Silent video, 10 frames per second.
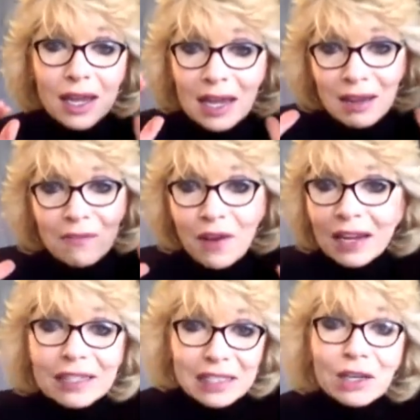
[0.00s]
if I
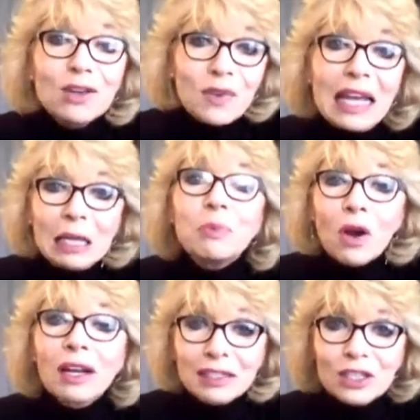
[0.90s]
could tell you of any
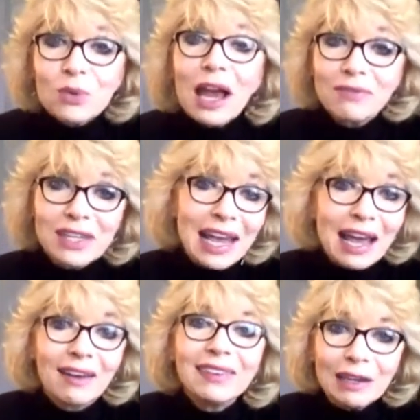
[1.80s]
product that you have to
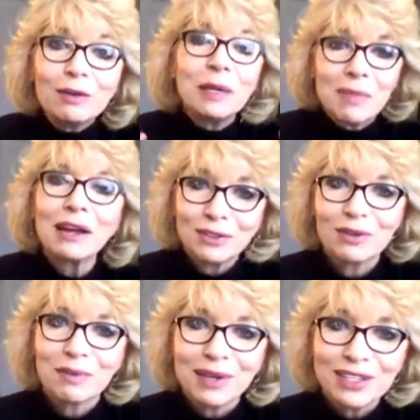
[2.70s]
have, it would be
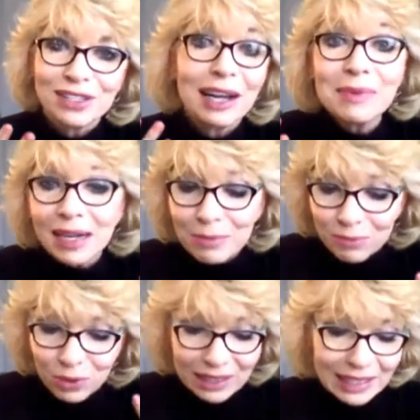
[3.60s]
microdermabrasion. I mean, I'm
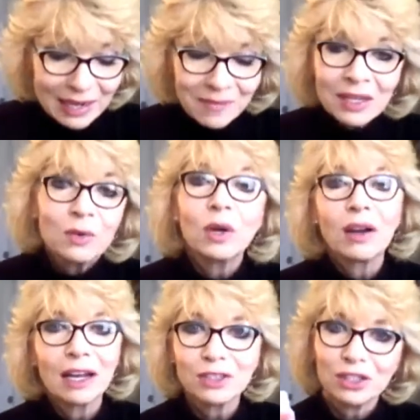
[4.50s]
really... Well,
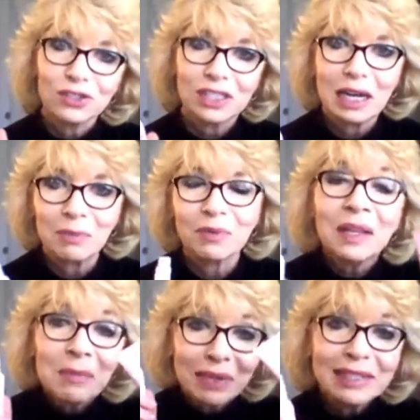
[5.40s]
actually, there's a couple.
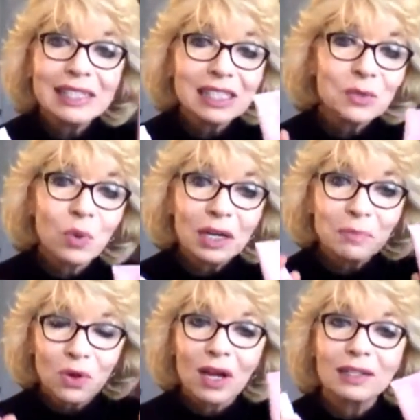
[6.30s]
But this is one
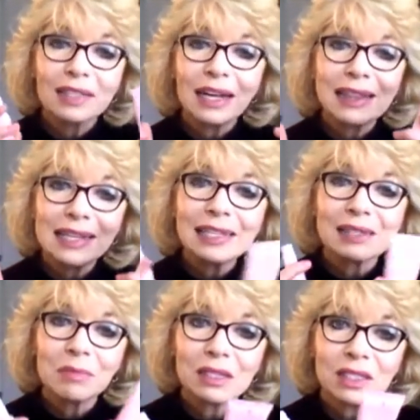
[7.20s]
product that I think is
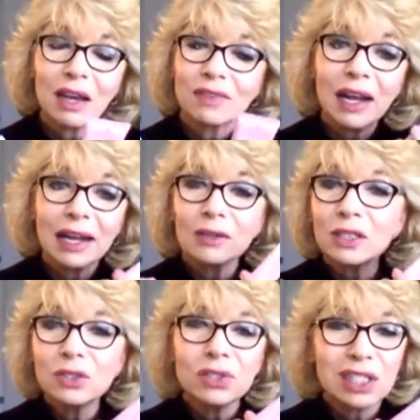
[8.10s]
a must-have. Now, I
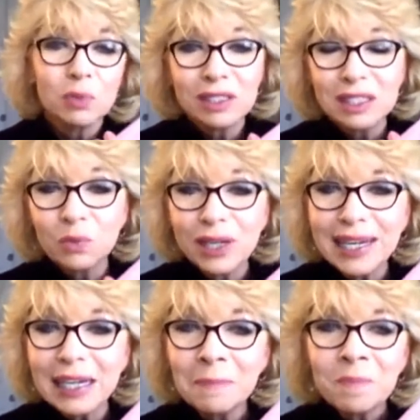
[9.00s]
only use this once a
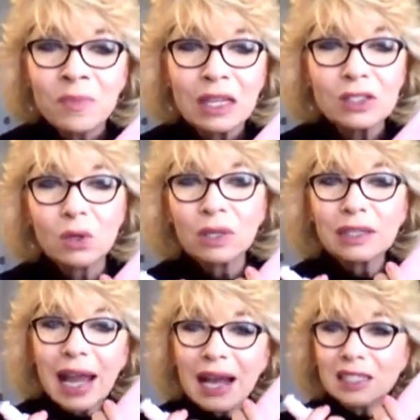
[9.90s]
week, so it
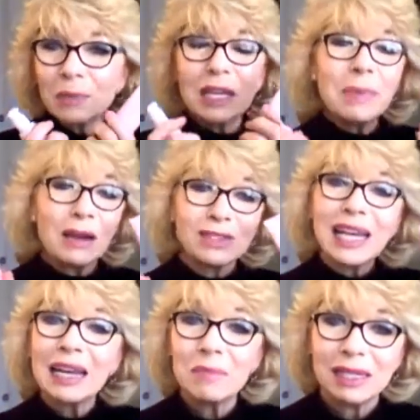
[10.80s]
lasts me about
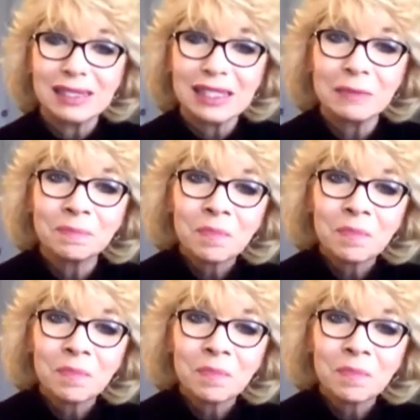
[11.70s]
10 months.